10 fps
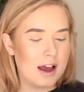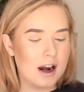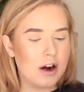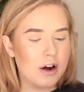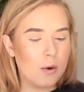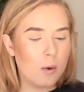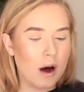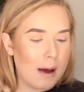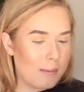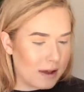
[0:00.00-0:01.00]
And I don't know
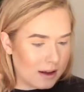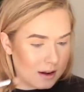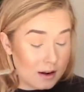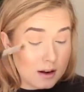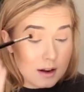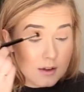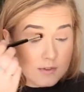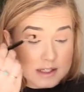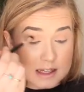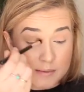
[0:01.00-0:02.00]
why, but
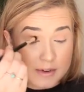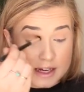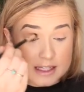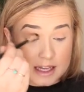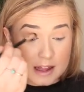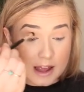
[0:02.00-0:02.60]
for some reason,